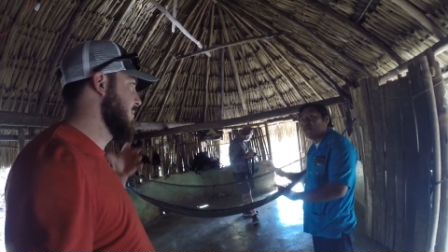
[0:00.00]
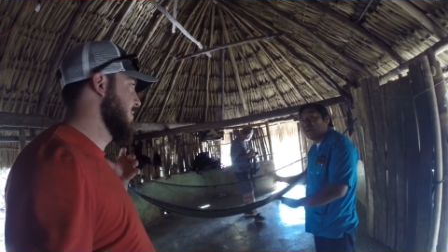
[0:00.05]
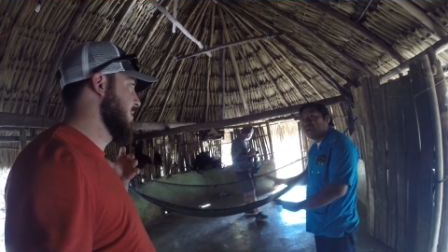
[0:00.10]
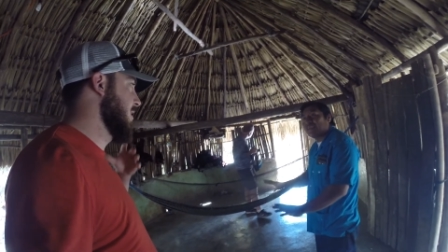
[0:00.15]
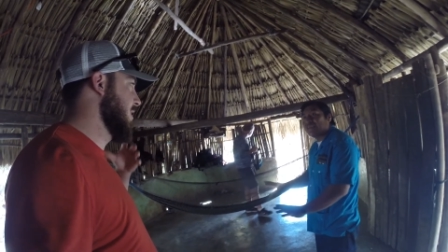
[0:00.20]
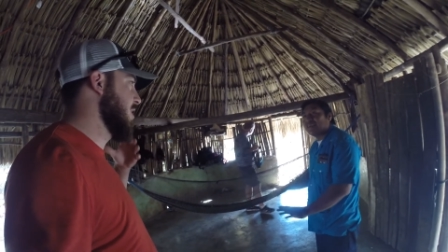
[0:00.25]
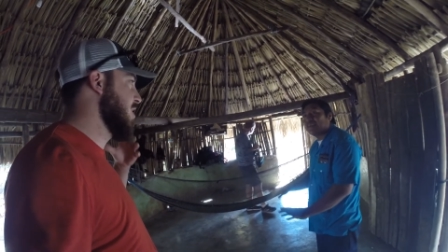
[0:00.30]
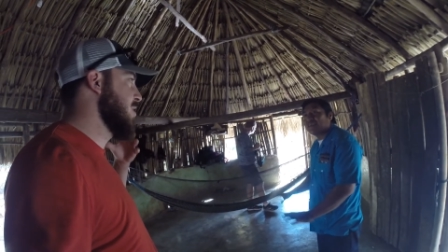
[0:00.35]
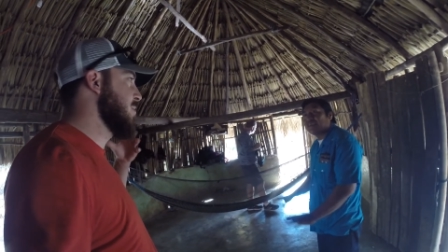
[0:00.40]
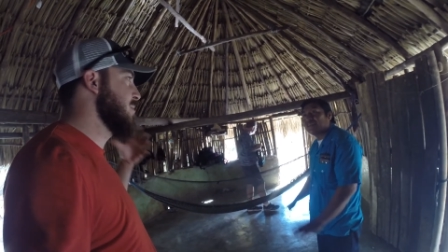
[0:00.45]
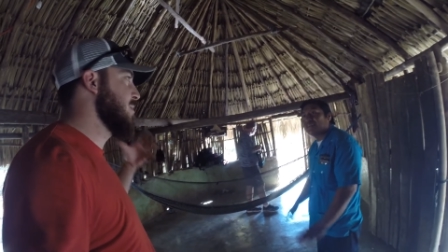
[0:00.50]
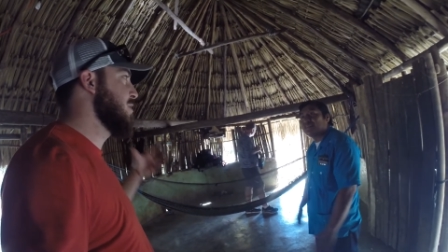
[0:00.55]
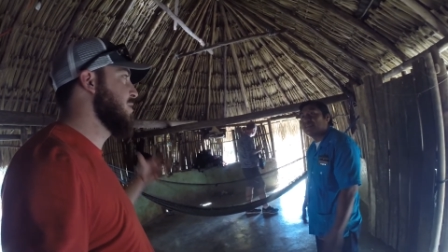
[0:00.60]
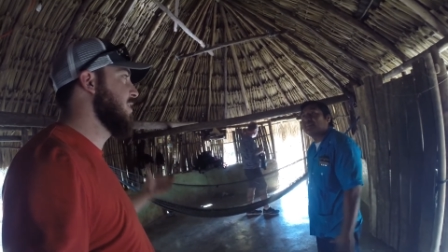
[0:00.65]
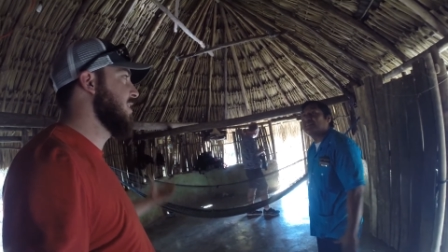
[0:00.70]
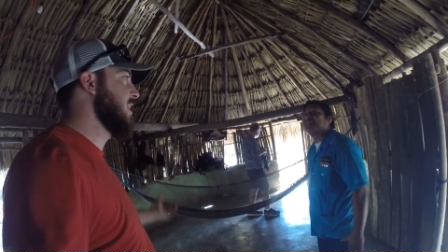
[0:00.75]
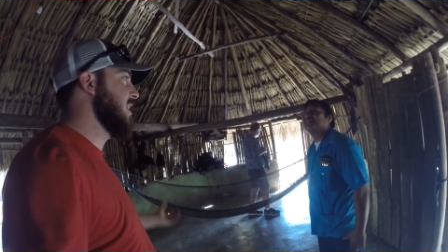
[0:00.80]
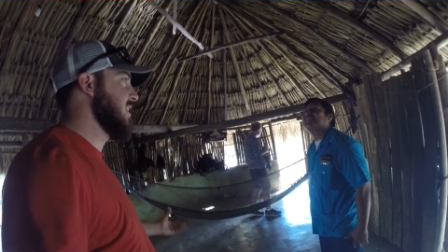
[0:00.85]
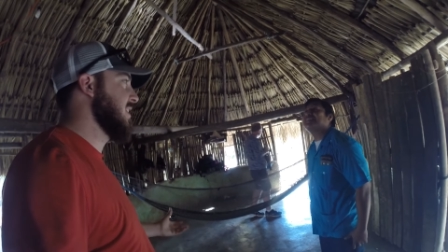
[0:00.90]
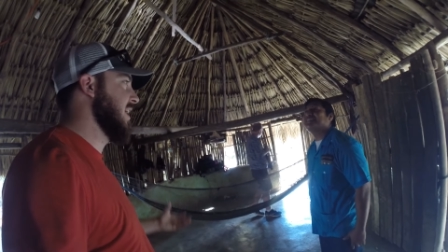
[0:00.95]
very the
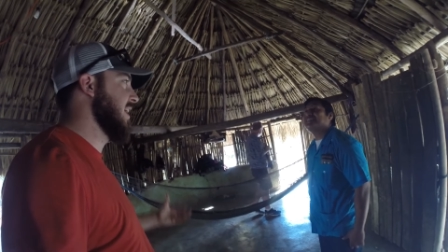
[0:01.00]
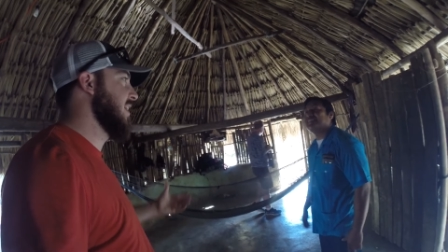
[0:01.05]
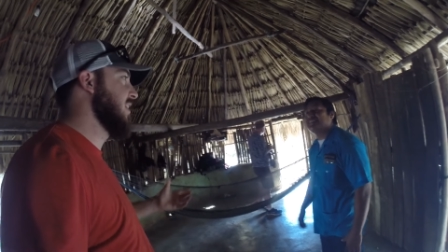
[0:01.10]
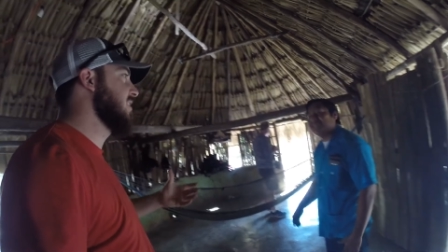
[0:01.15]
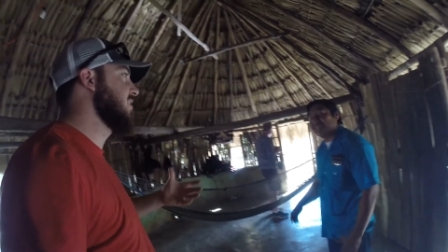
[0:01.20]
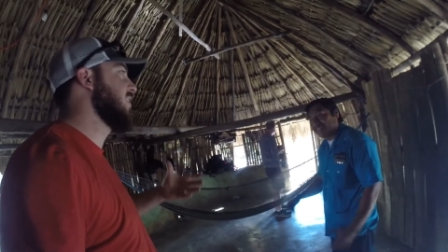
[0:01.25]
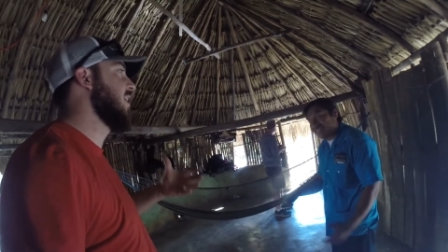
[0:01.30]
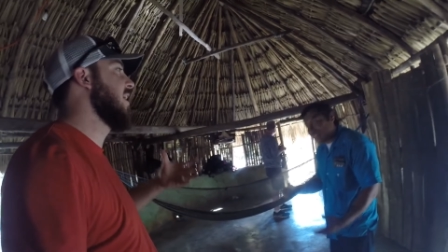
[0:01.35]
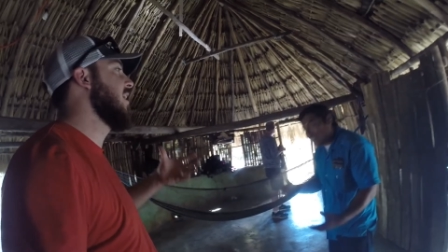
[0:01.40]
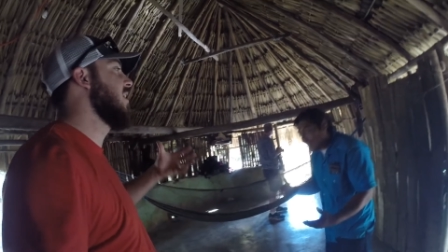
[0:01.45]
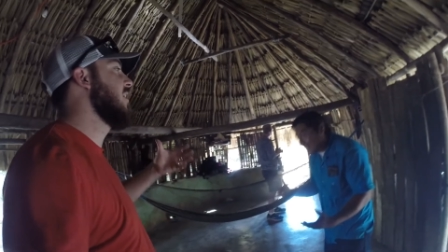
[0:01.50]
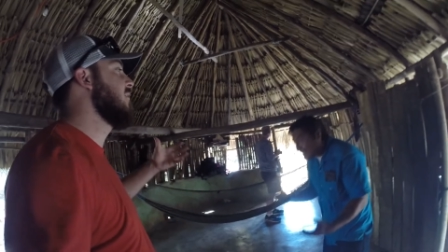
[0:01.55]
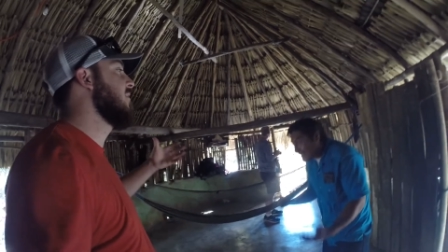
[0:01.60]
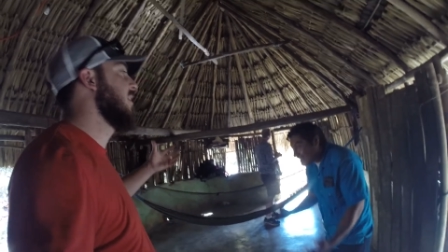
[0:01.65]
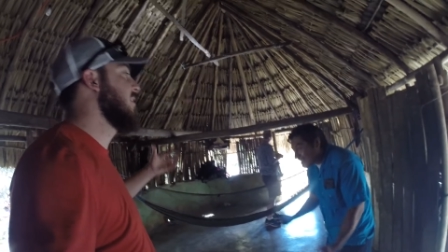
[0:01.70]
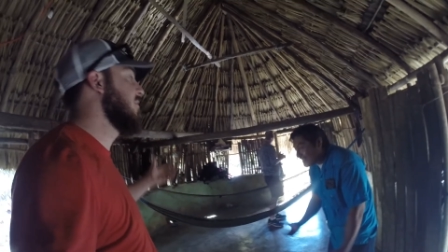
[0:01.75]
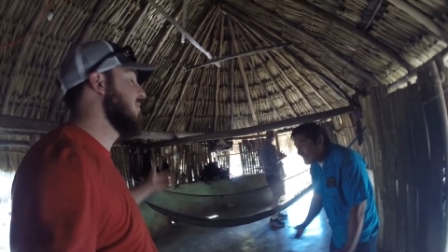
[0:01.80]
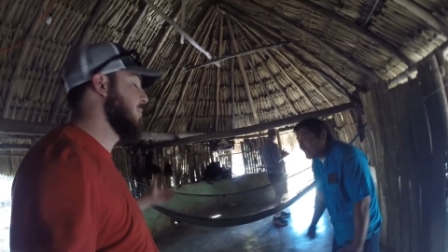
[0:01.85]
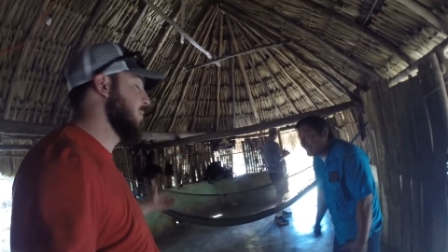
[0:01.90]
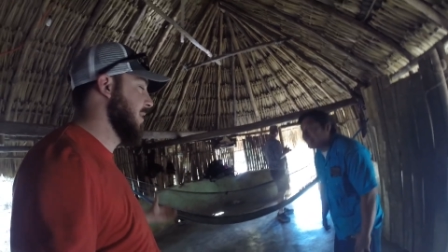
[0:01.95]
community takes exactly. care of
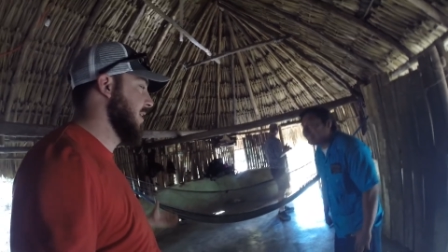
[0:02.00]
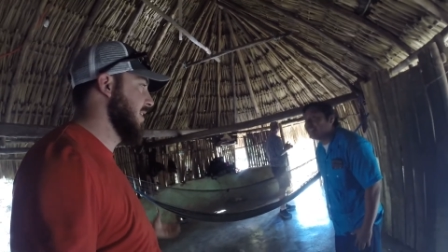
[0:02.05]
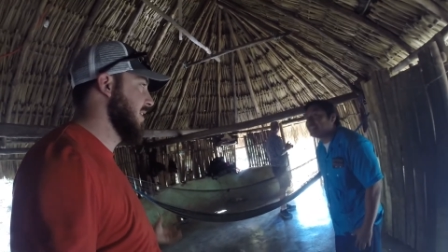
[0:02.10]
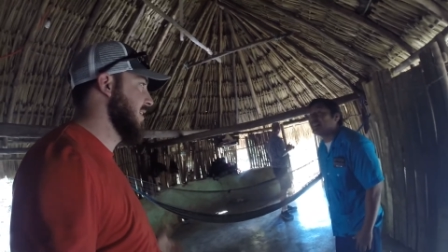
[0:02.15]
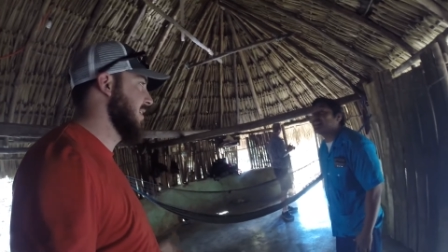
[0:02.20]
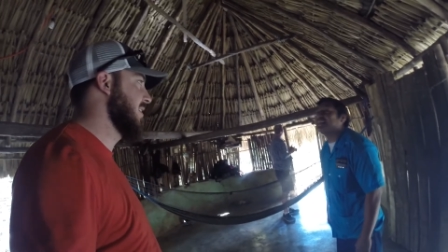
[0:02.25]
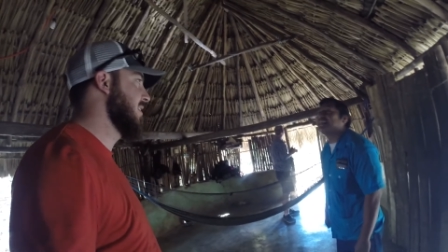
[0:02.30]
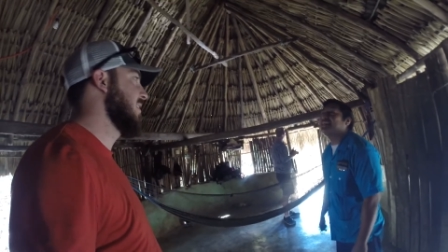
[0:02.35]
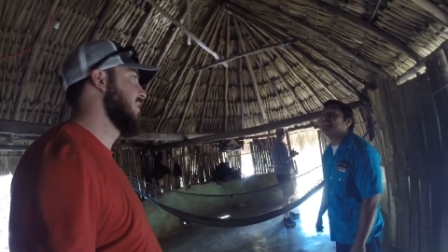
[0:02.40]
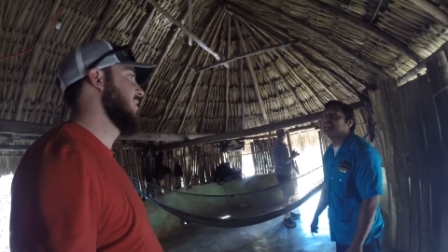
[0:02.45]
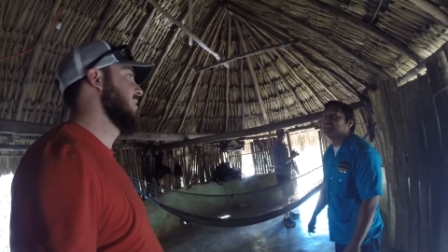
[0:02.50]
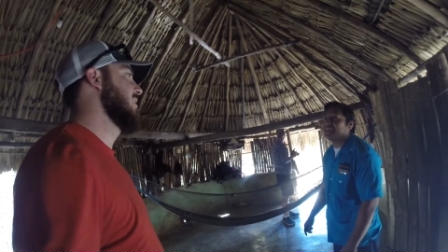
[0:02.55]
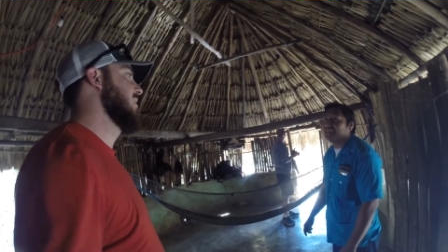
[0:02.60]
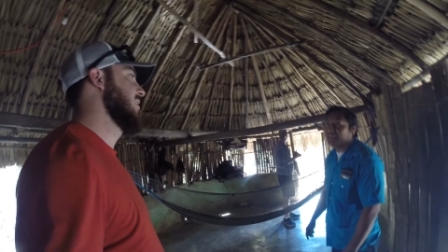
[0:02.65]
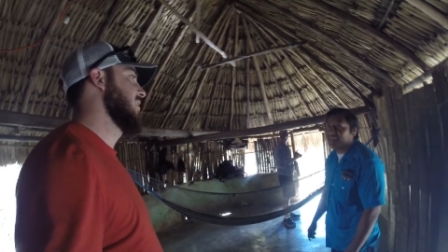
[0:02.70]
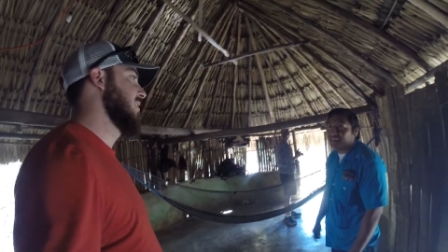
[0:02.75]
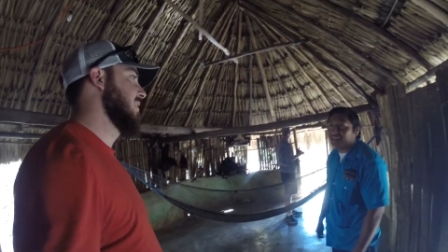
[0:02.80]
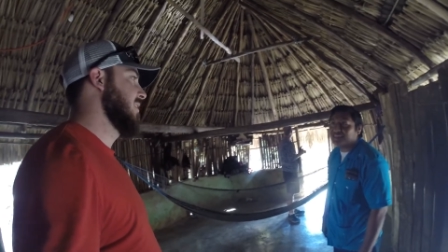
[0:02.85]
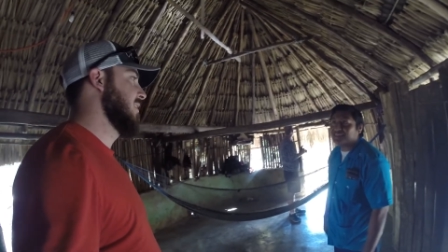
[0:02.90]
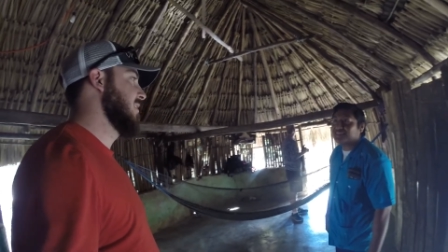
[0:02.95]
everybody.
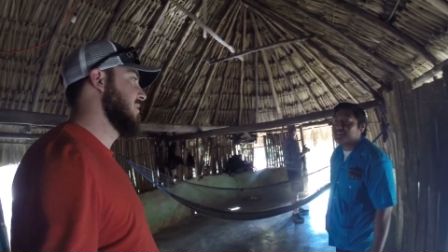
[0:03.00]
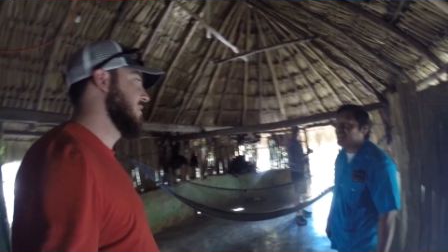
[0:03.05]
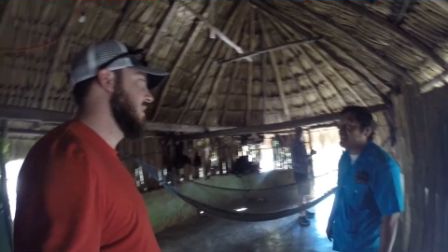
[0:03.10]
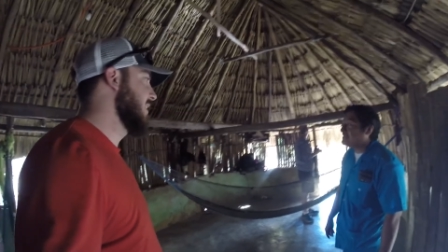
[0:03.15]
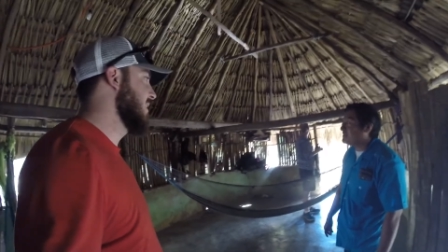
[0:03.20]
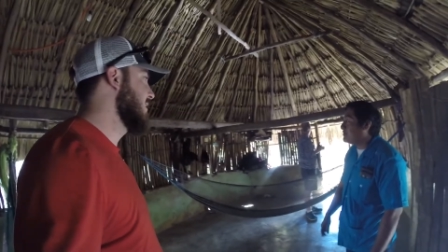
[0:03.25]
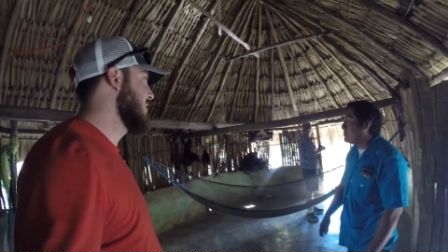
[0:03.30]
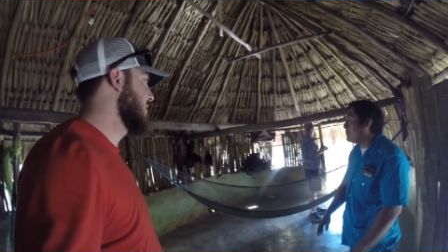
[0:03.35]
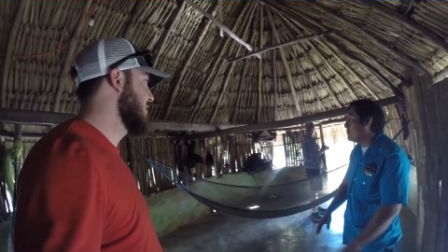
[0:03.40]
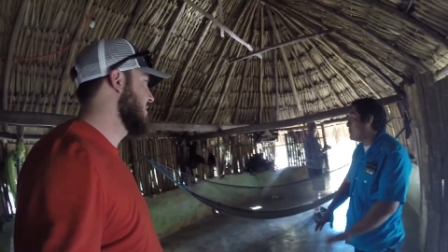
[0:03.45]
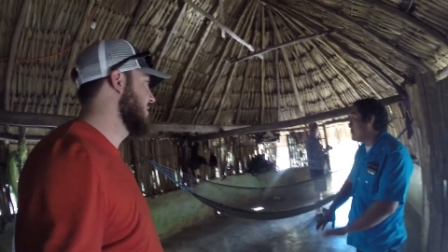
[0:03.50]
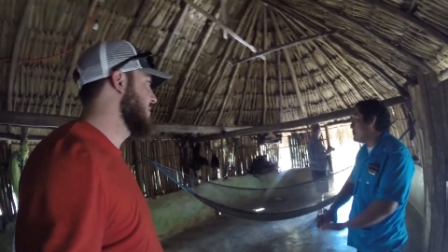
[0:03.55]
Yes, that is